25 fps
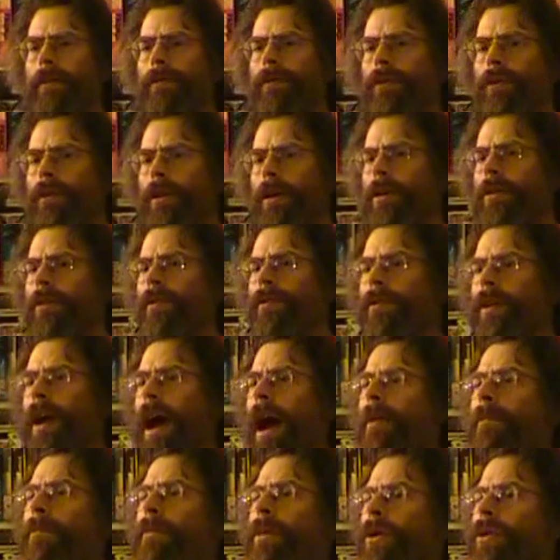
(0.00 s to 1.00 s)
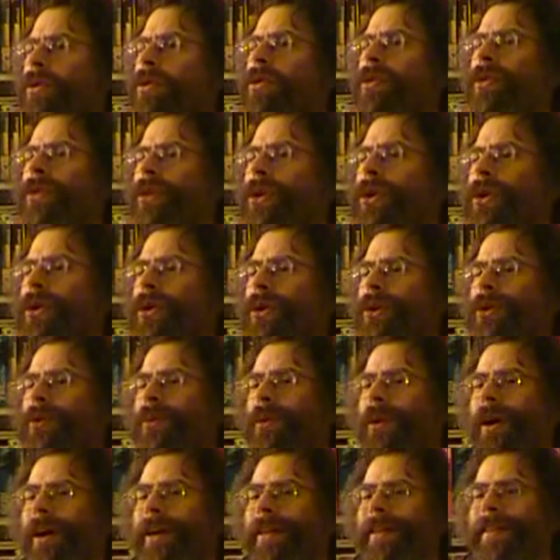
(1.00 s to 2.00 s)
if you think you've got most of the good
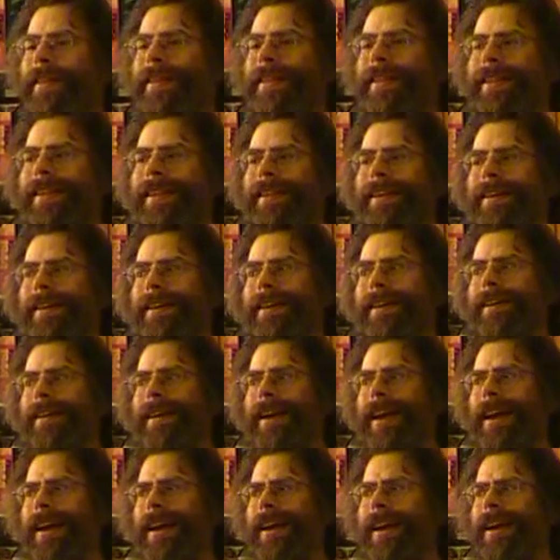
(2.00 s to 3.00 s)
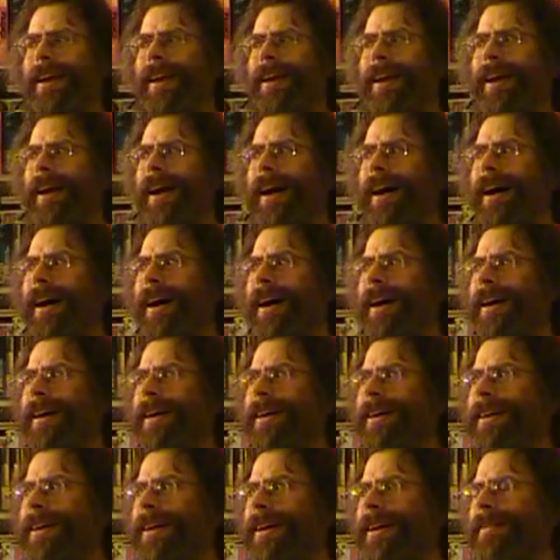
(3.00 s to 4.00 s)
ones. Hey, uh,
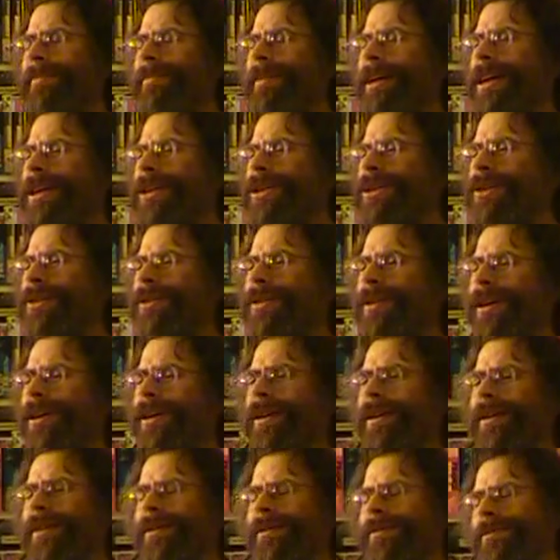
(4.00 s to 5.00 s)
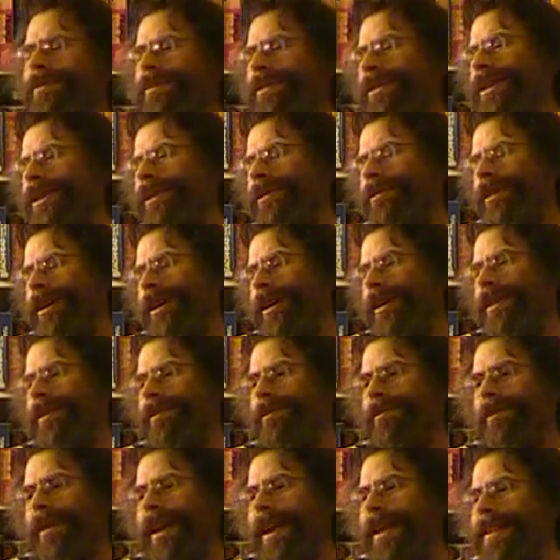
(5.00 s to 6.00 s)
I'm not sure I really want to
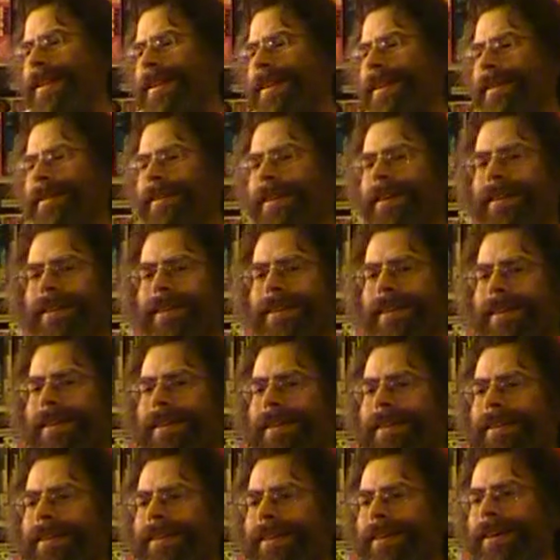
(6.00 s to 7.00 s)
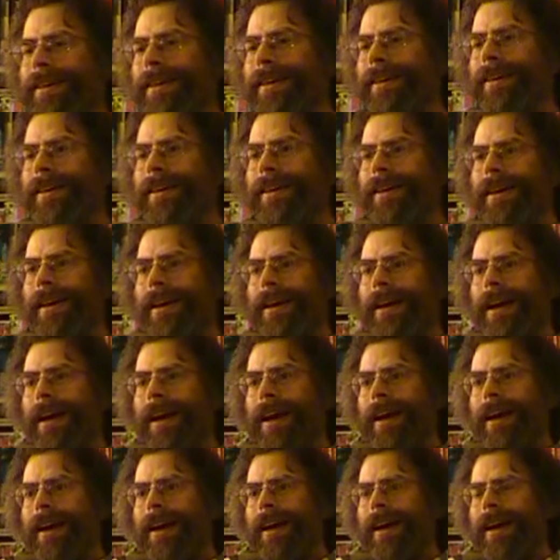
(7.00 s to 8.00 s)
waste a turn
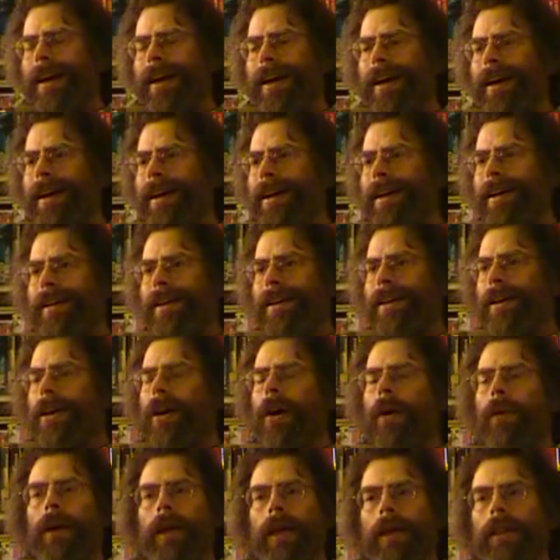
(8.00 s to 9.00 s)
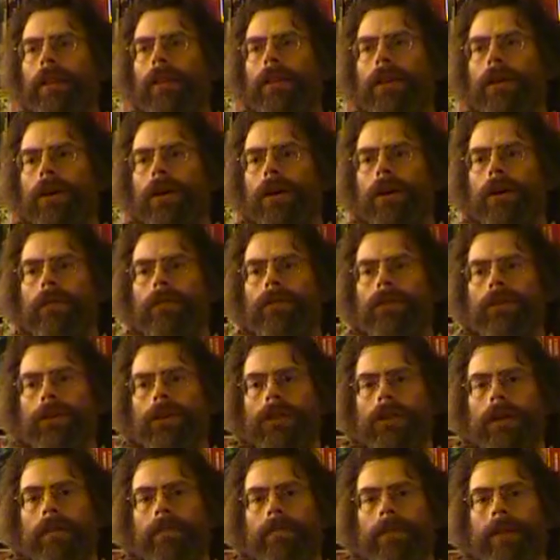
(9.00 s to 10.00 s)
uh, going and looking for
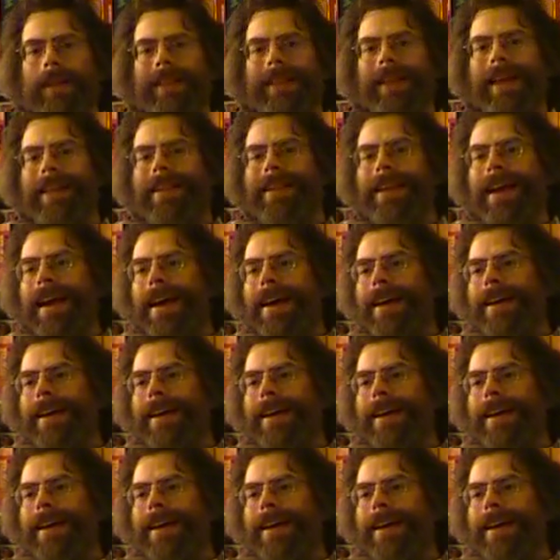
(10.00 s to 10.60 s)
something that's